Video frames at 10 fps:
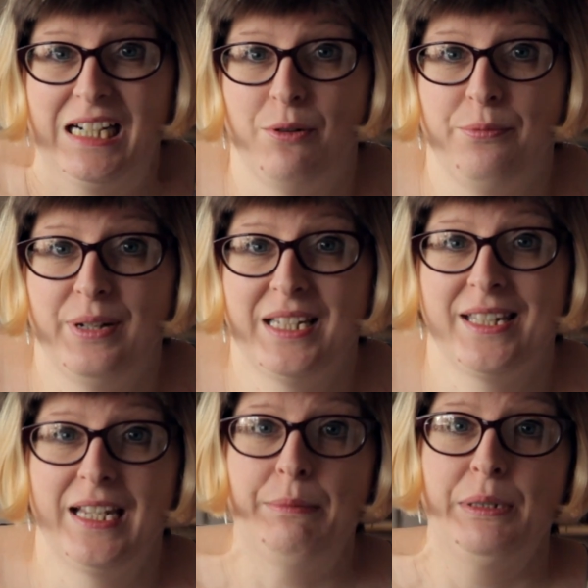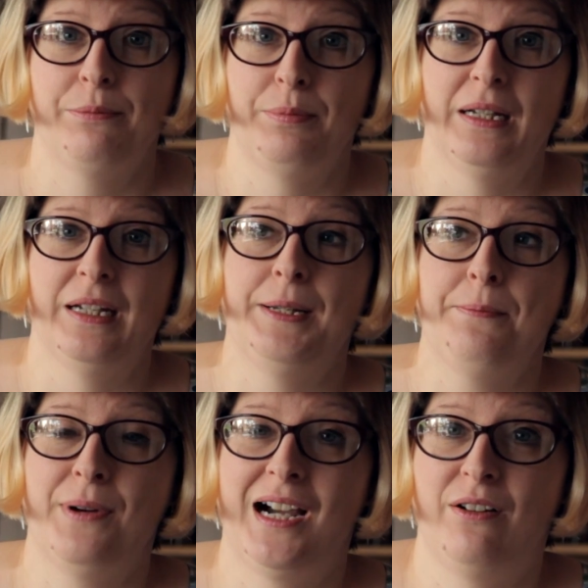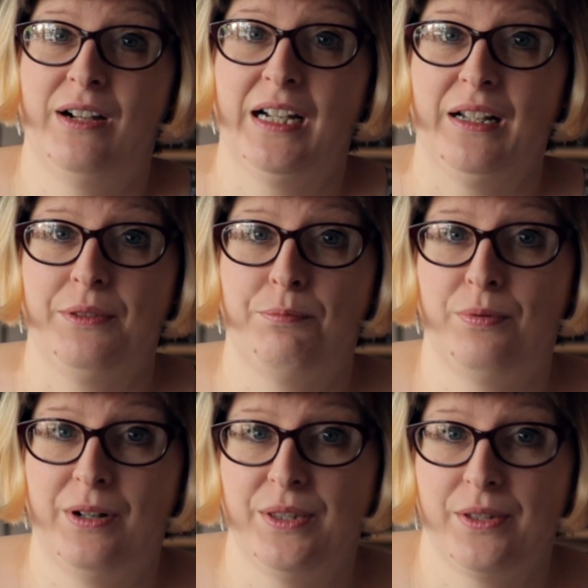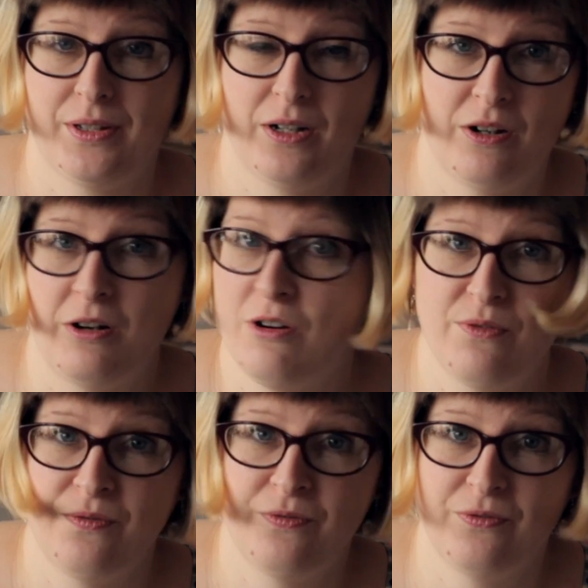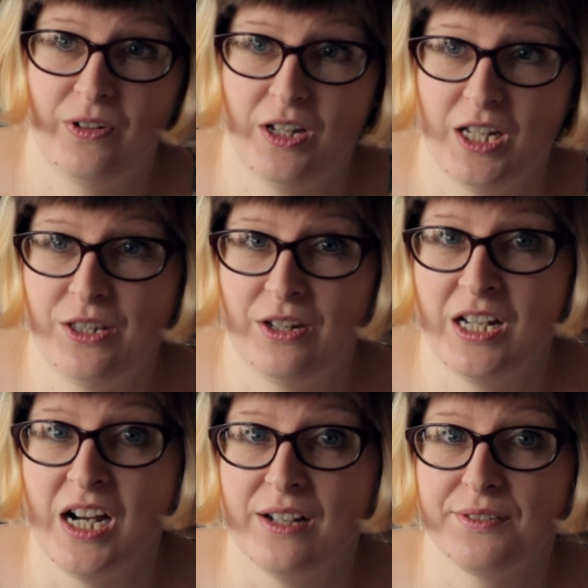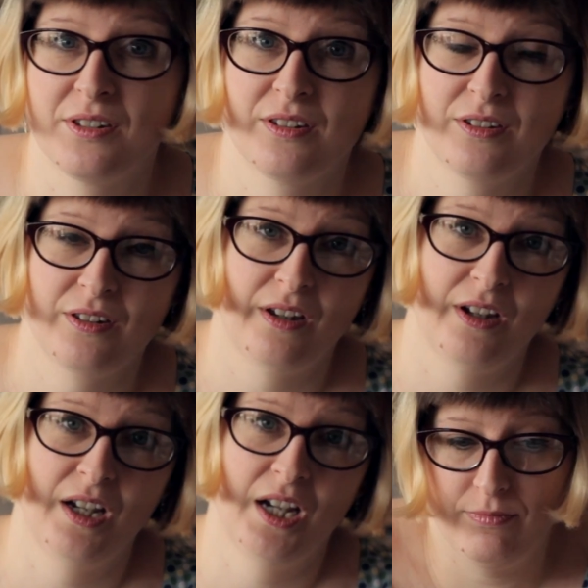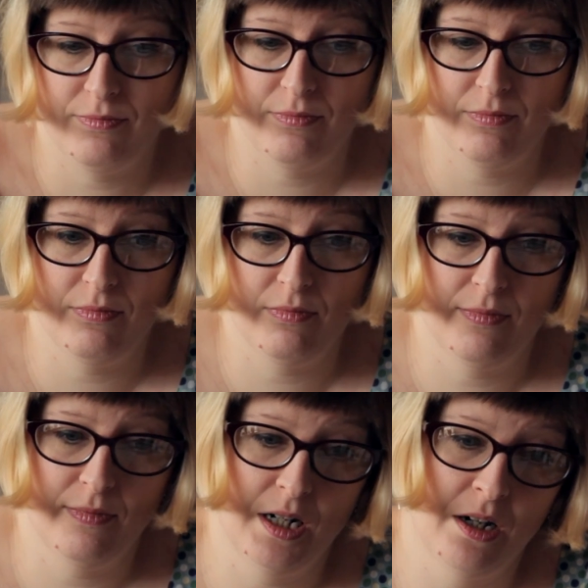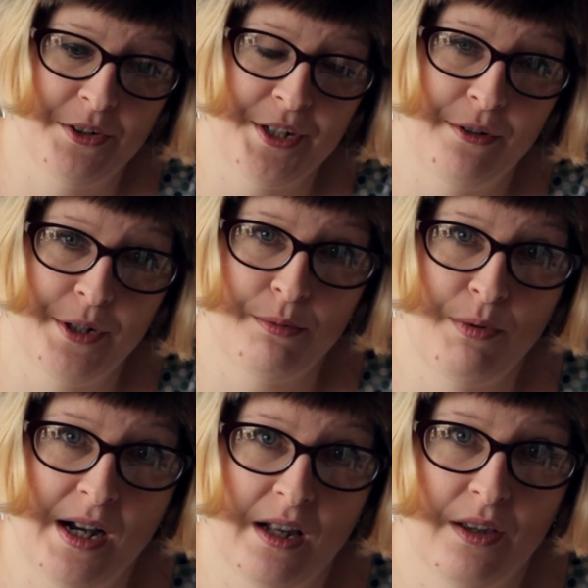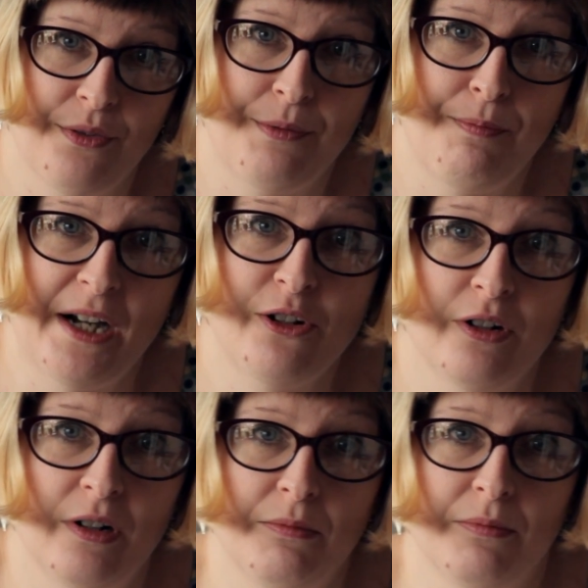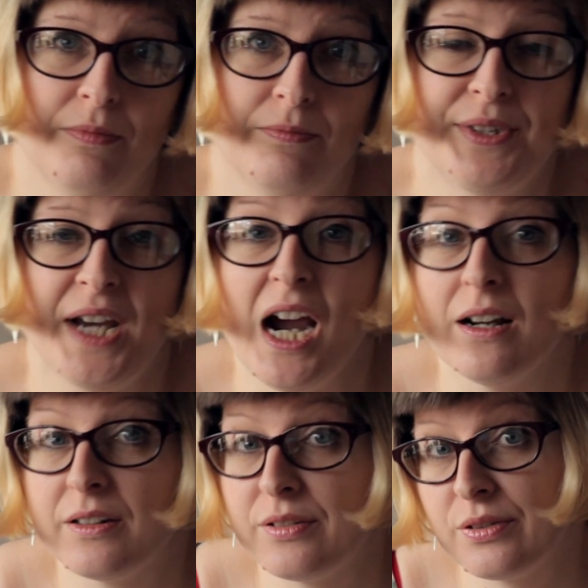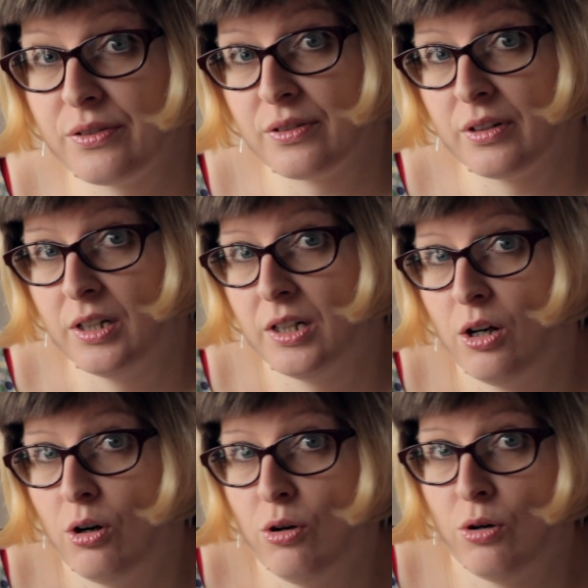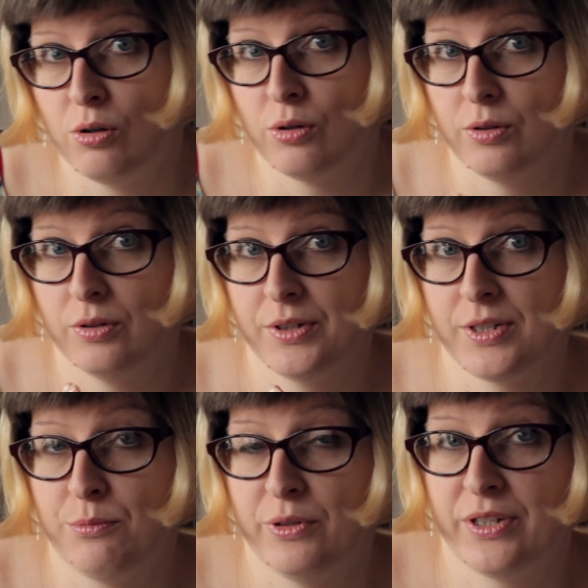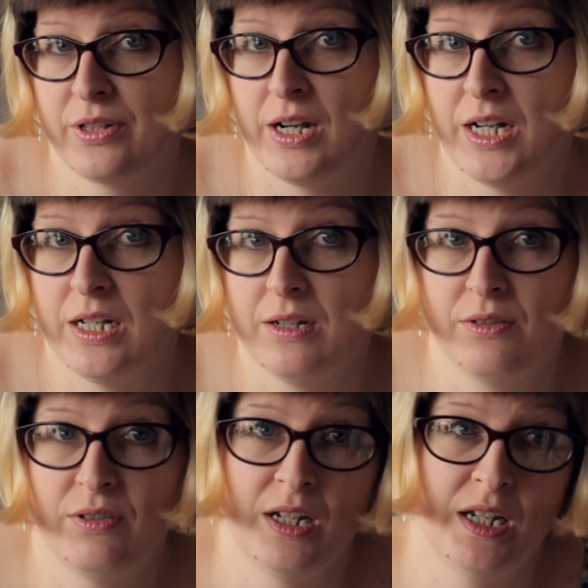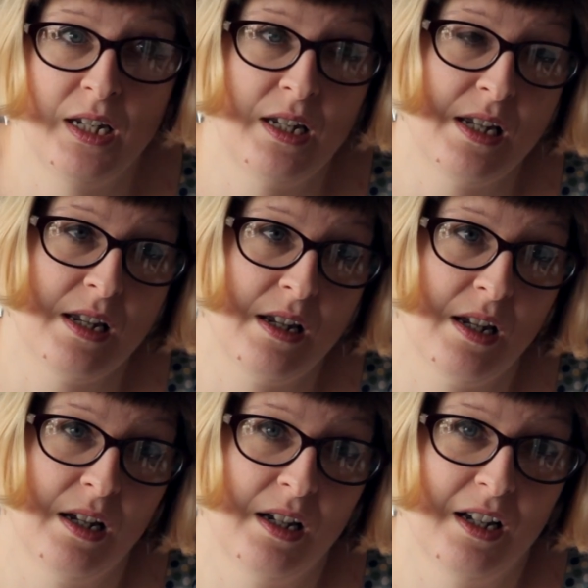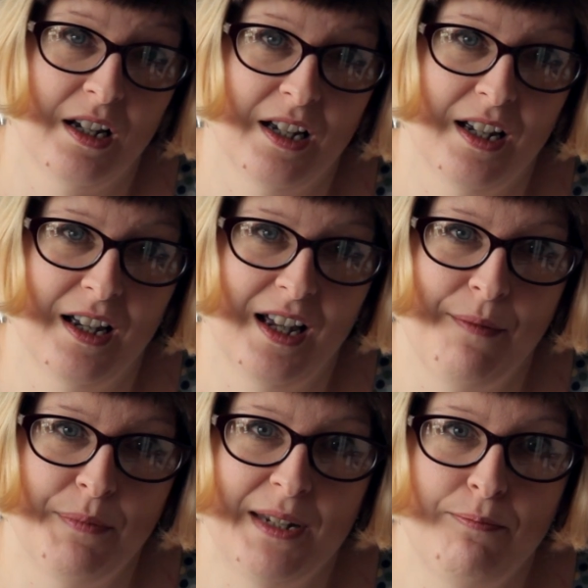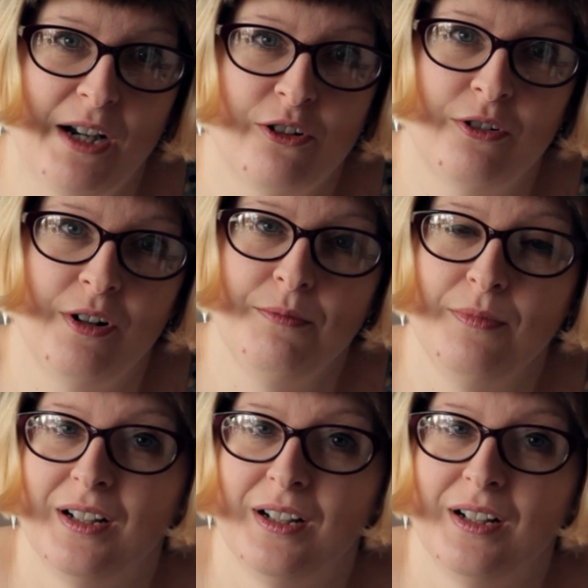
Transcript: we seem to be bearing the brunt of the cuts. Also, as well, the bedroom tax, or some would say the empty bedroom